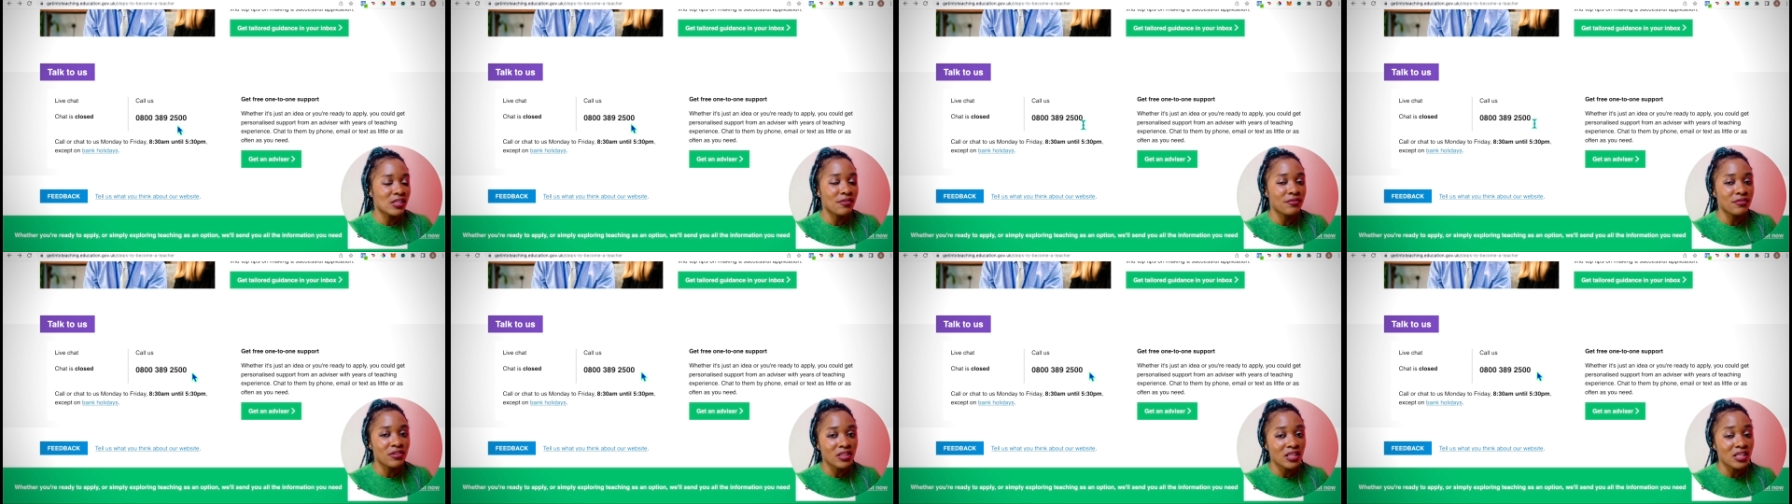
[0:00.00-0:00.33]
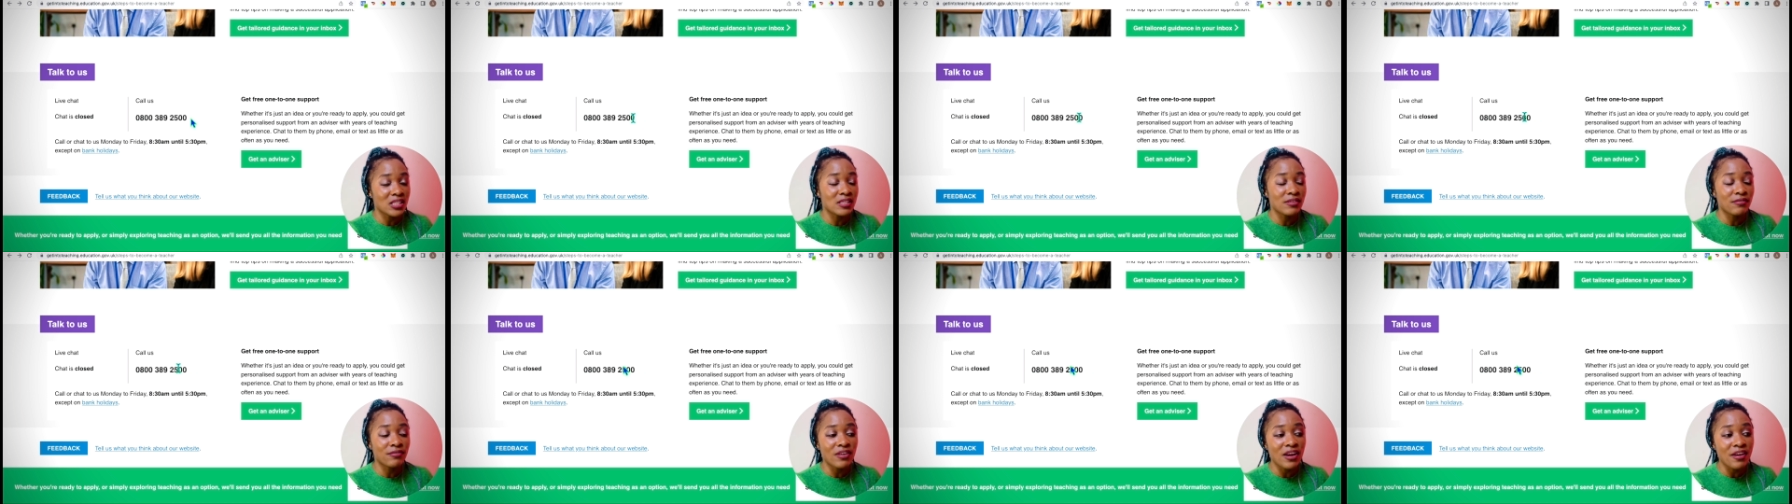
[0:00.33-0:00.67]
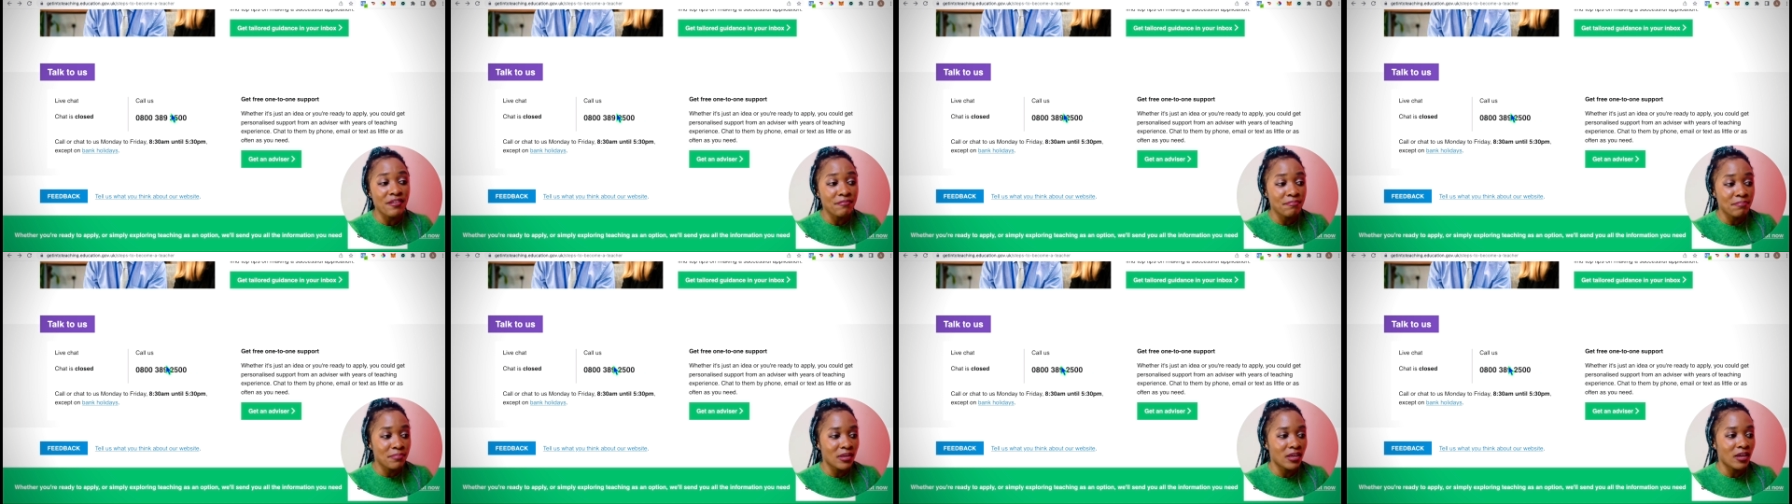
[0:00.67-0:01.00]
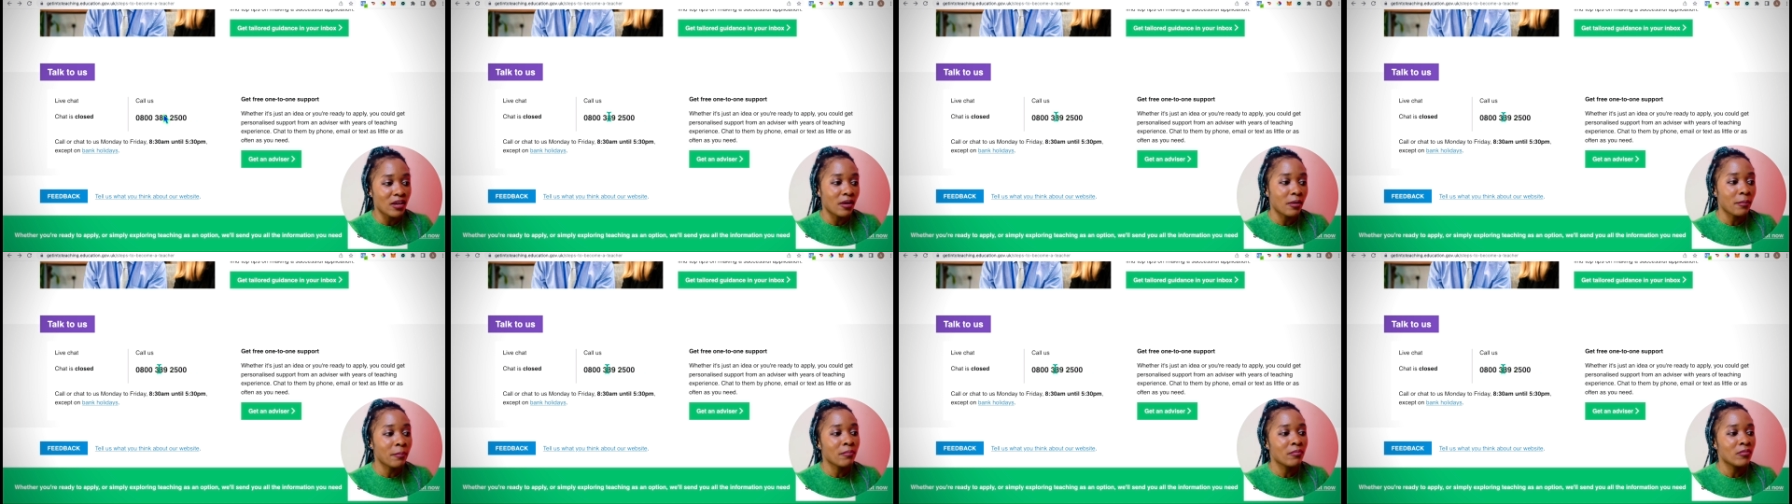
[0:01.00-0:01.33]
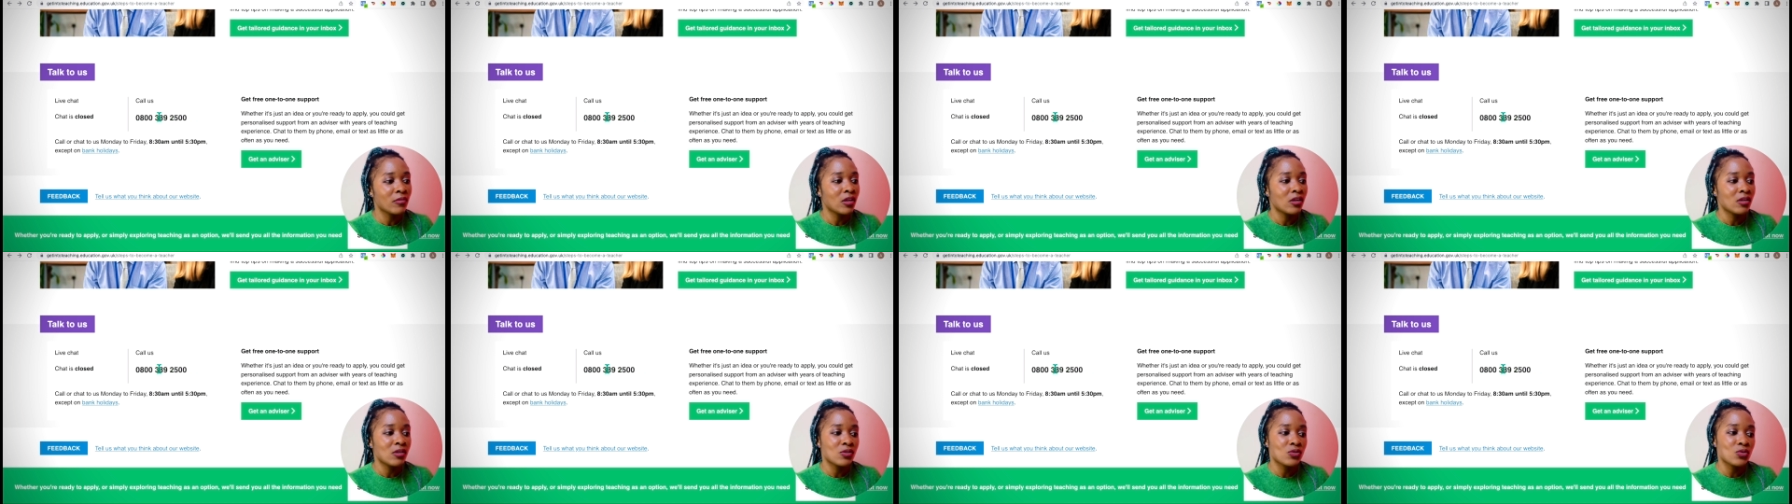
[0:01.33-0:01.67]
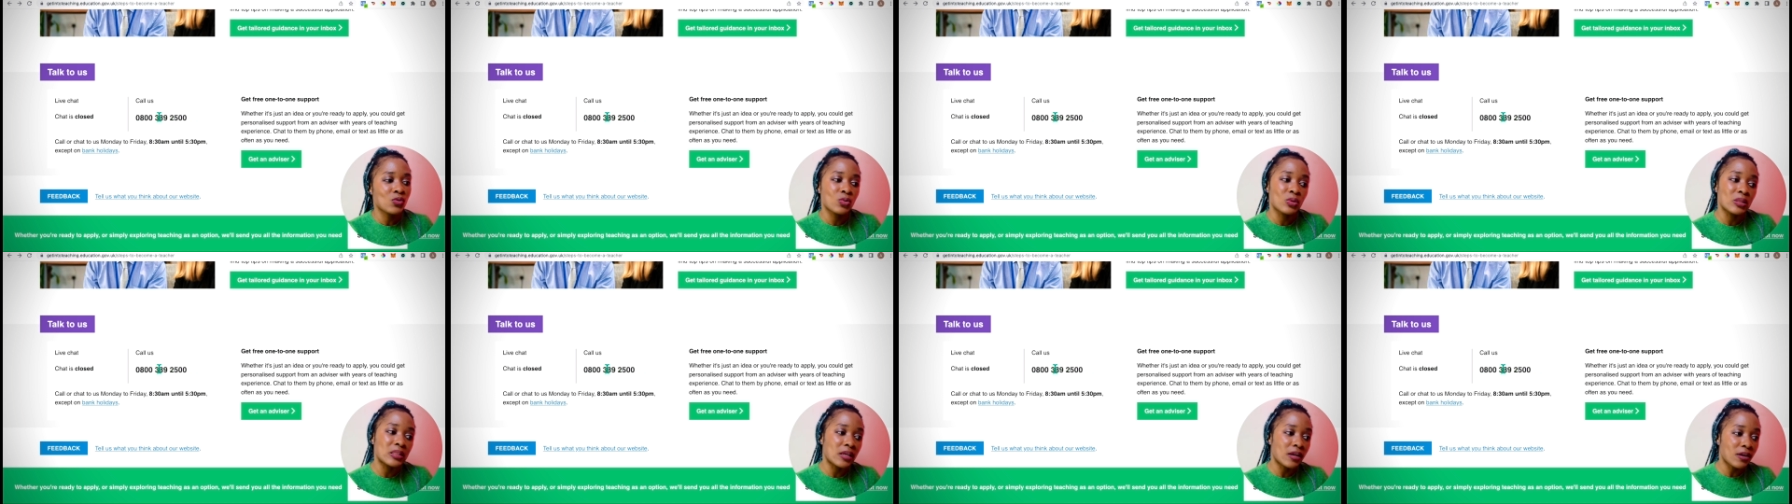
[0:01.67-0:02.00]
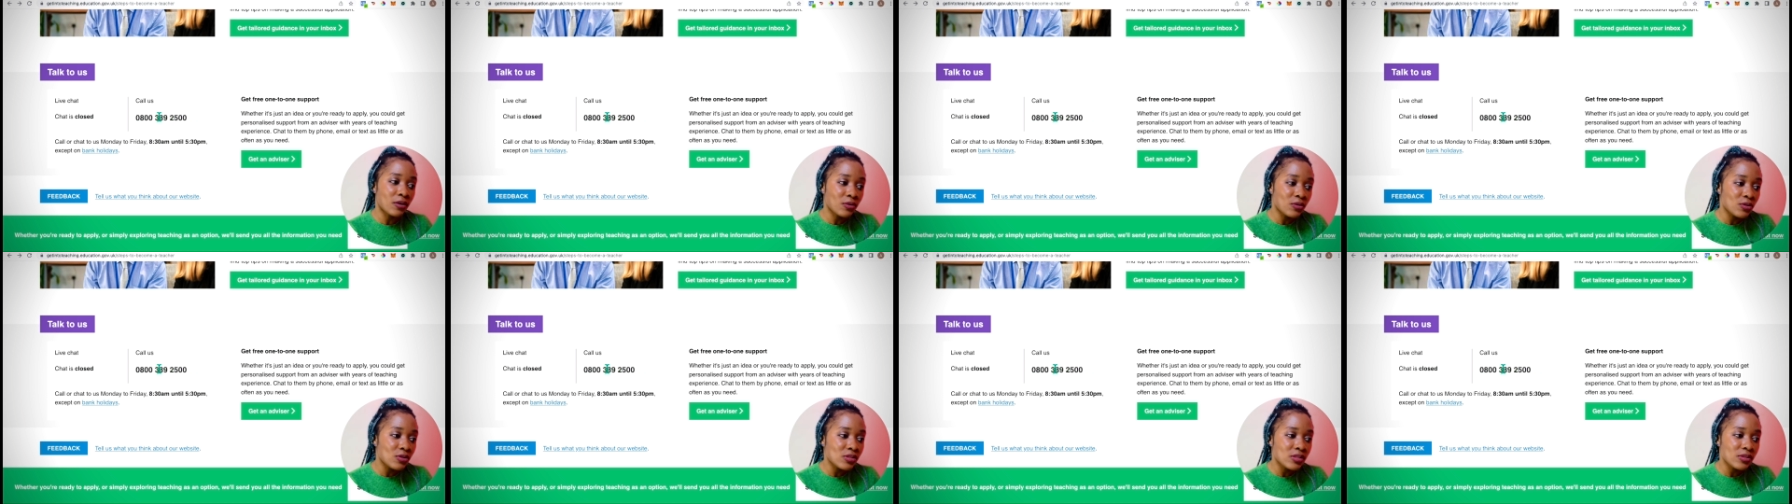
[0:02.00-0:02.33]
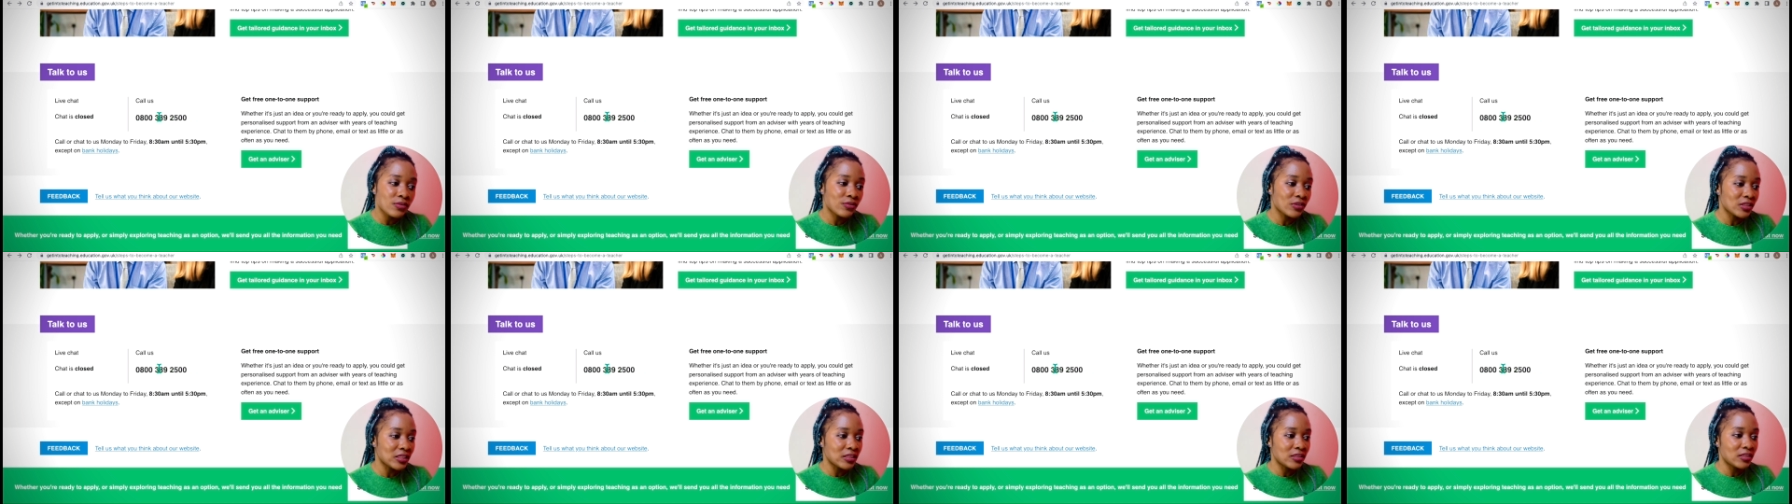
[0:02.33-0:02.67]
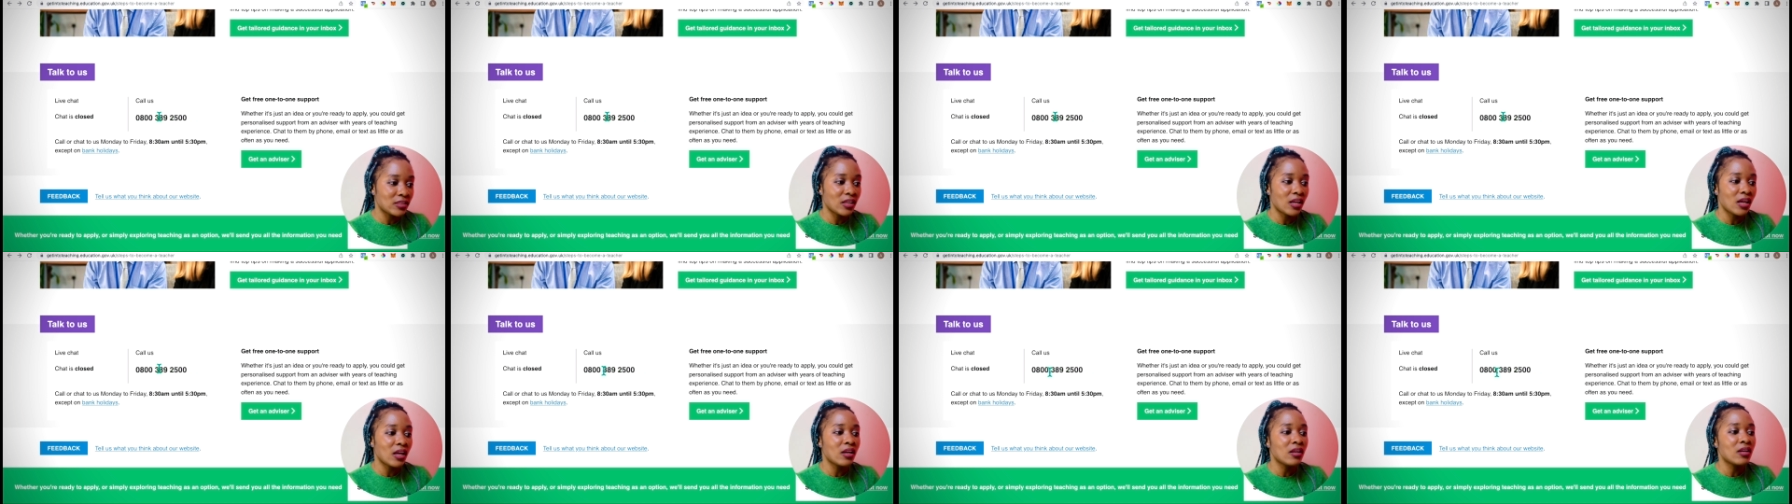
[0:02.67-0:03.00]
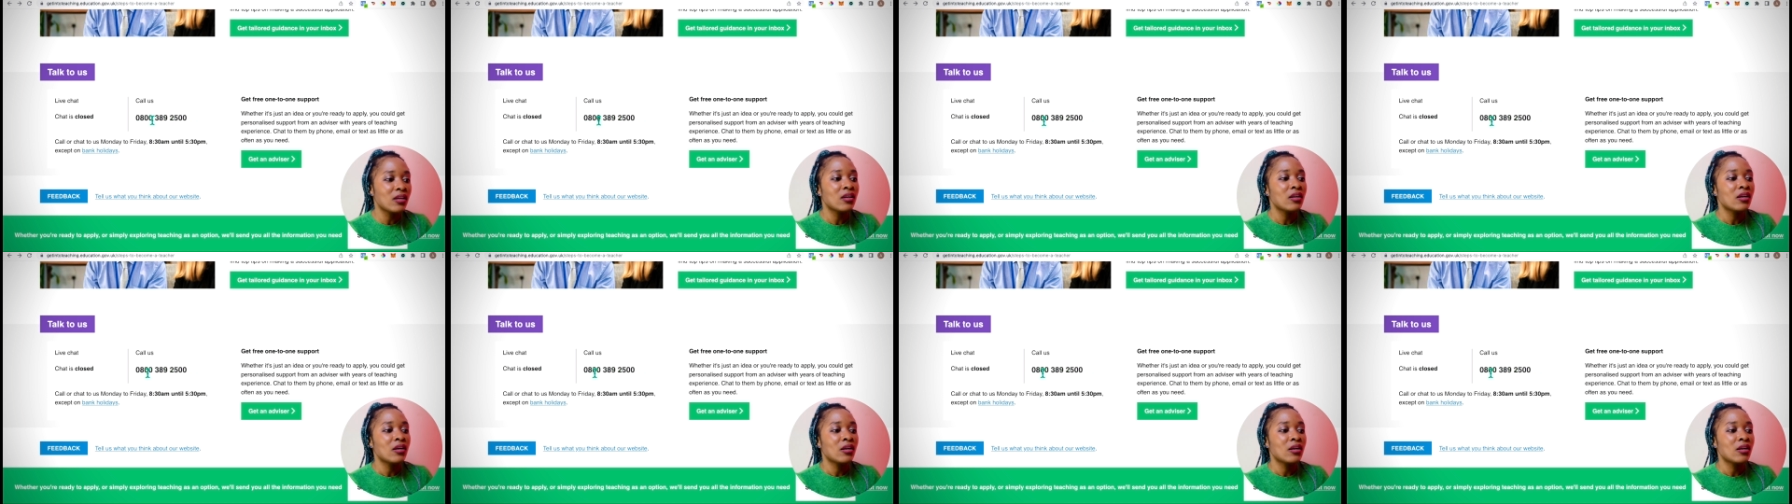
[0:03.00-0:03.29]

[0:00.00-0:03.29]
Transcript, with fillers: 7:35 p.m. So they are closed for the day.